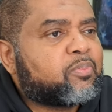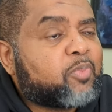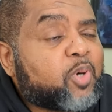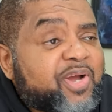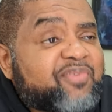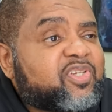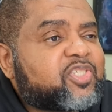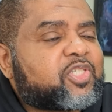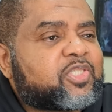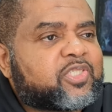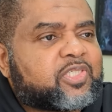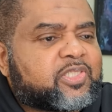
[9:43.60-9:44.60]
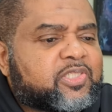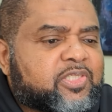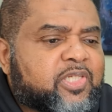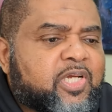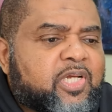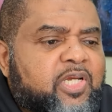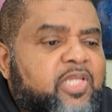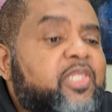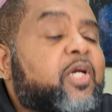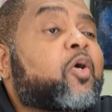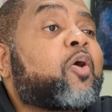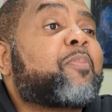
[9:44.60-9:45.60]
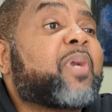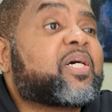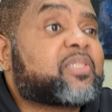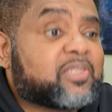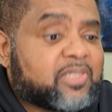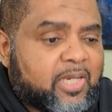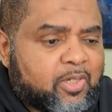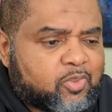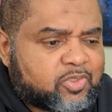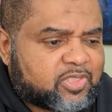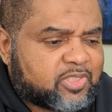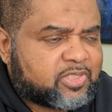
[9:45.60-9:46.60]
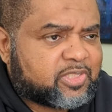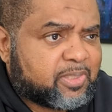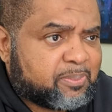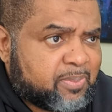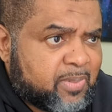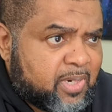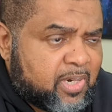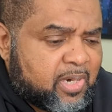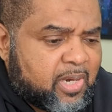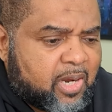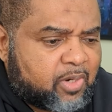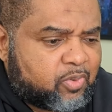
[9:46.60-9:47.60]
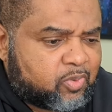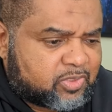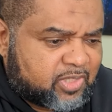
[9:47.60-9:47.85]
more efficiencies in the commerce ecosystem across